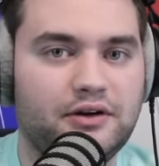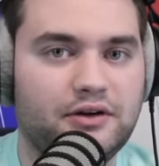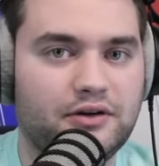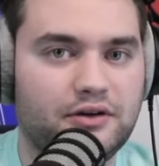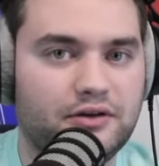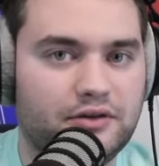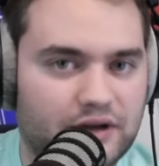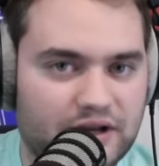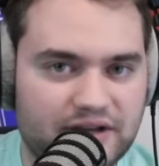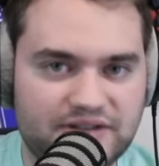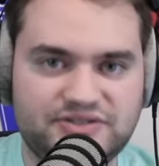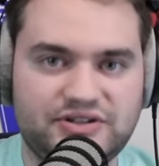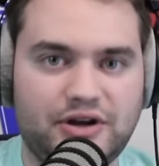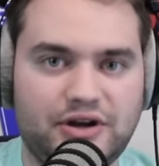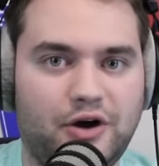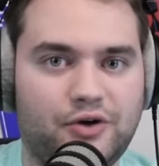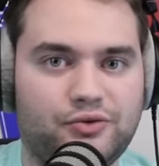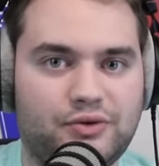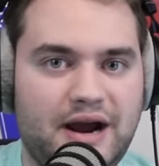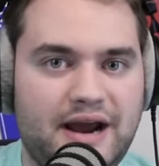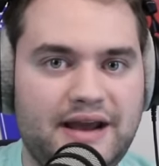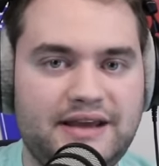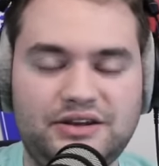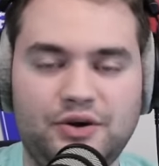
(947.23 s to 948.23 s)
It's all
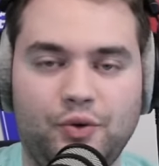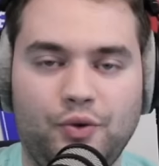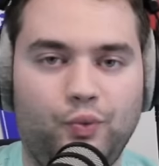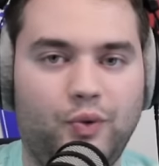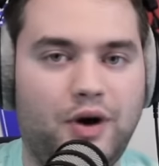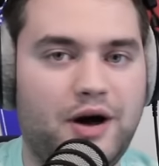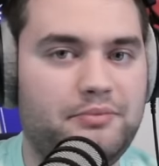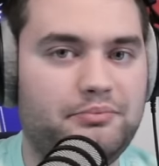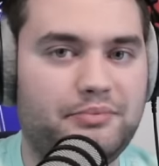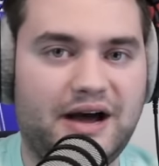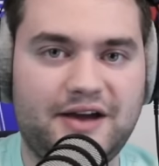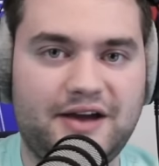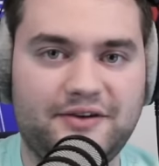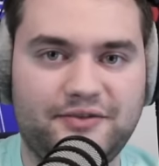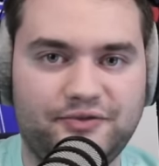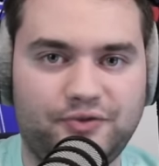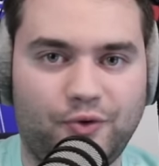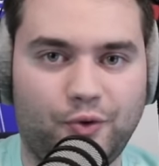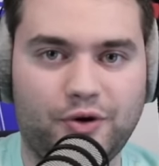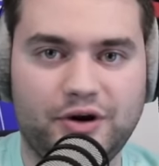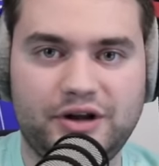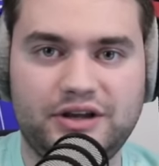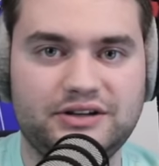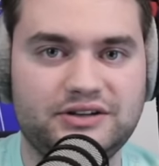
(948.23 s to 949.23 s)
right. You won by
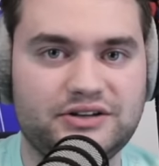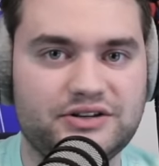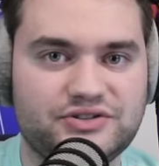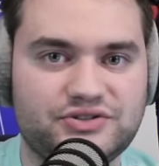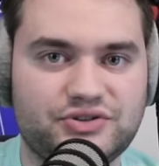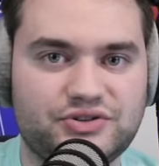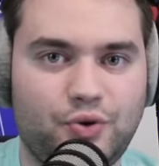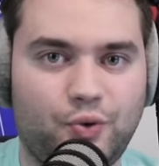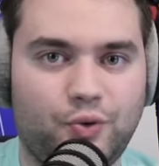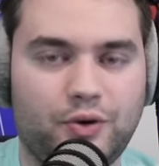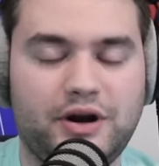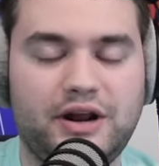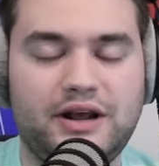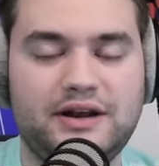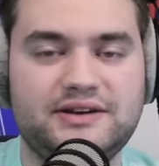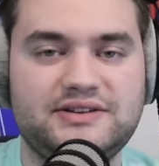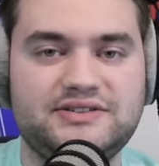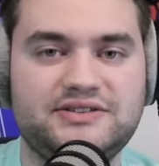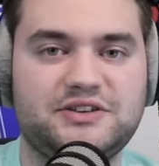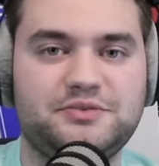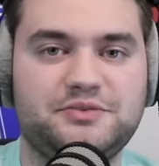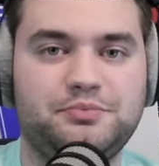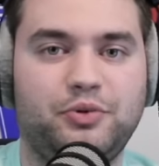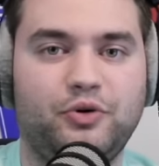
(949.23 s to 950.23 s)
40 and you scored
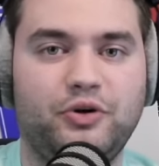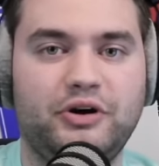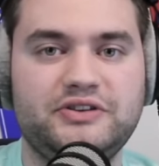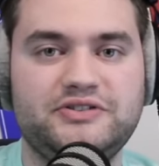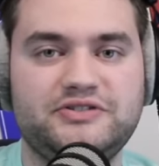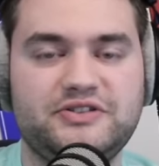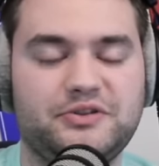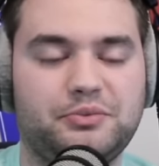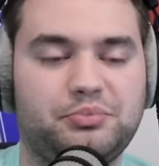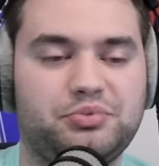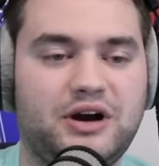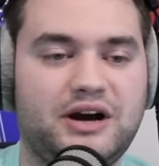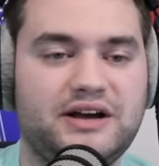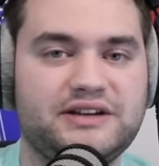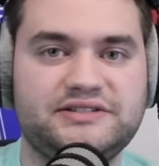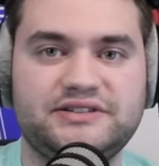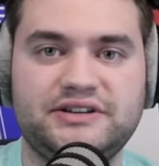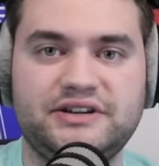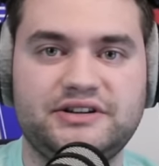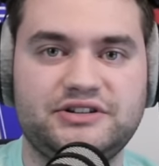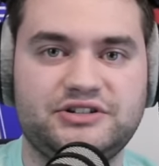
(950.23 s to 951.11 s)
86 points in the process.